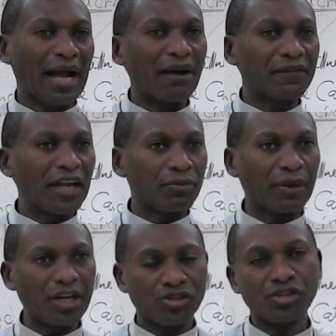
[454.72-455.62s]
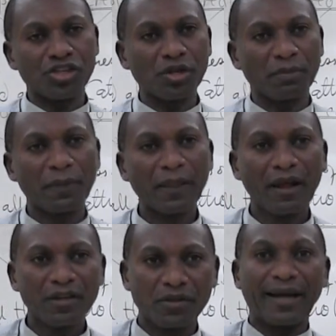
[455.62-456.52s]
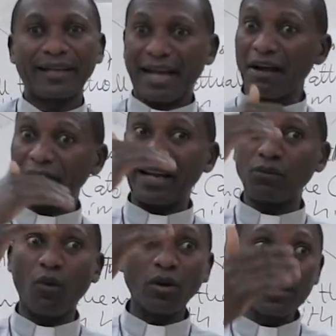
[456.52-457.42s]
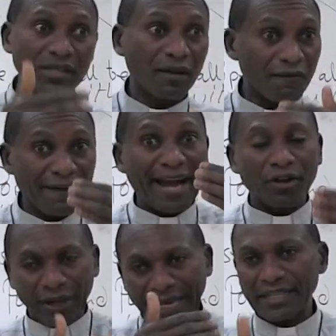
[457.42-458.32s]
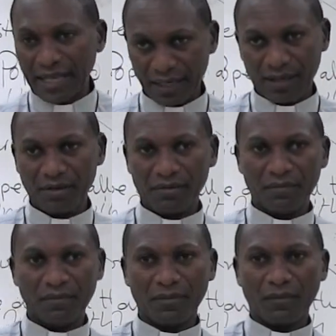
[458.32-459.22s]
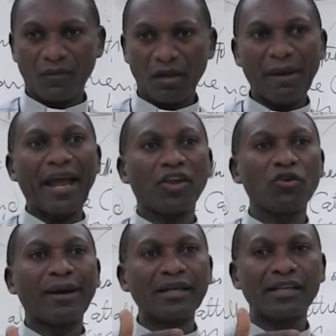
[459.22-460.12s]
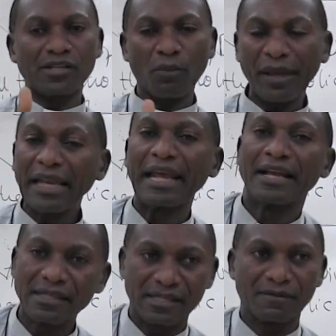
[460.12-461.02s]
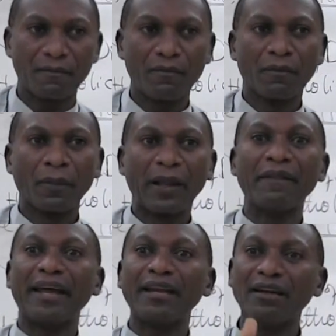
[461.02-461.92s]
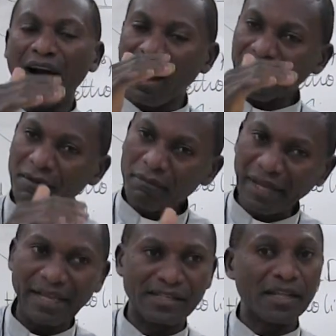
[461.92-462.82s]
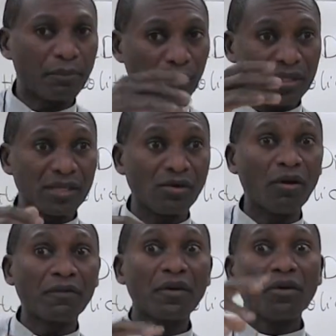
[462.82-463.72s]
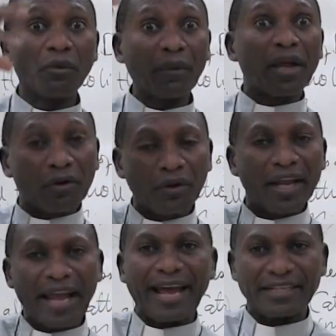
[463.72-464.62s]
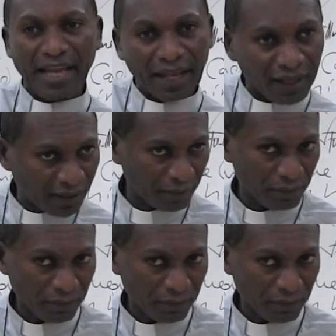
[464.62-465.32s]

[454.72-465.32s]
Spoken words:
covenant relationship. So that covenant was violated by human disobedience. And then God begins the process of recreating,